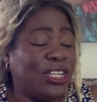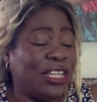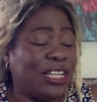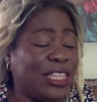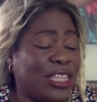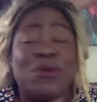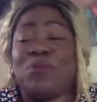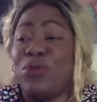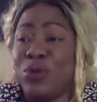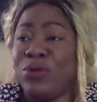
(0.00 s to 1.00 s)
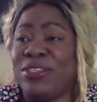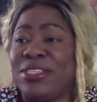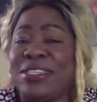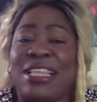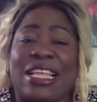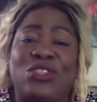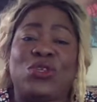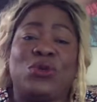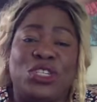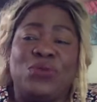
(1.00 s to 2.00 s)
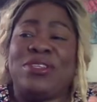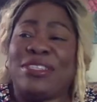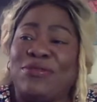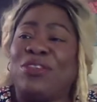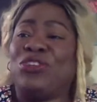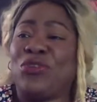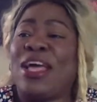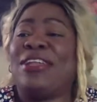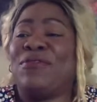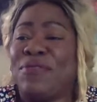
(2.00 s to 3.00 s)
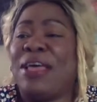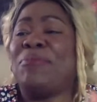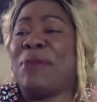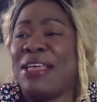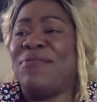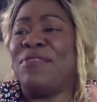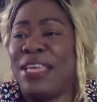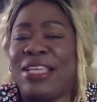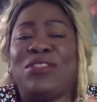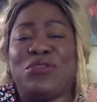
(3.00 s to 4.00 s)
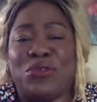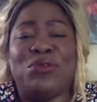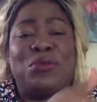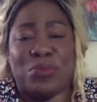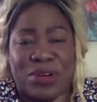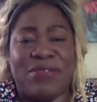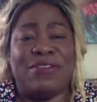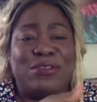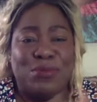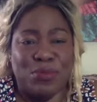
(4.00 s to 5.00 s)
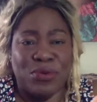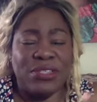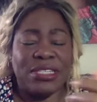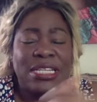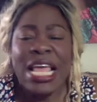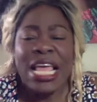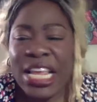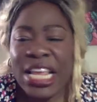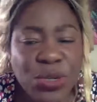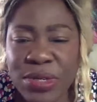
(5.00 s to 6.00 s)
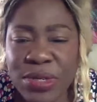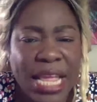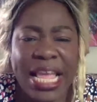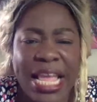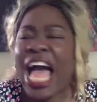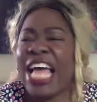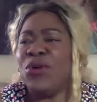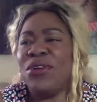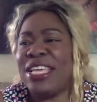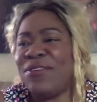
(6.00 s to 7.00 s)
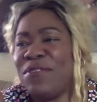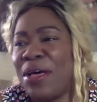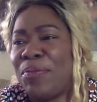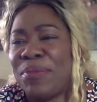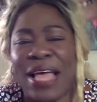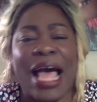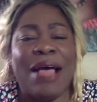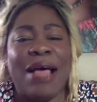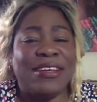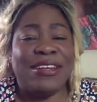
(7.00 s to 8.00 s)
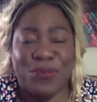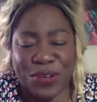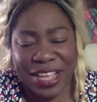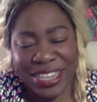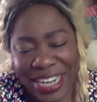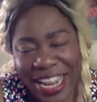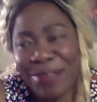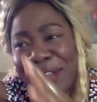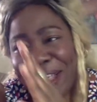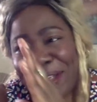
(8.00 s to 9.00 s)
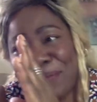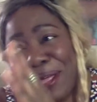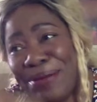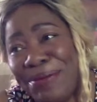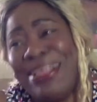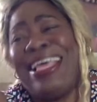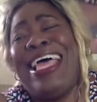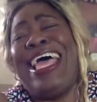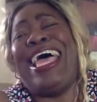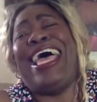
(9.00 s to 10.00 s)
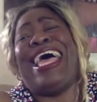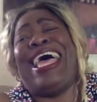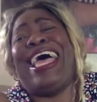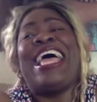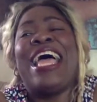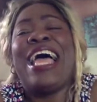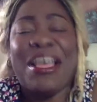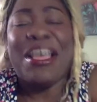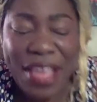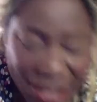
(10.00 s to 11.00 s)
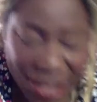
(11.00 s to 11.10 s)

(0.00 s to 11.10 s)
there were bruises. Like, so she was even trying to find my vein through the previous bruises. And she was like, I don't give up. I'm going to find it. I'm like, ma'am, I've had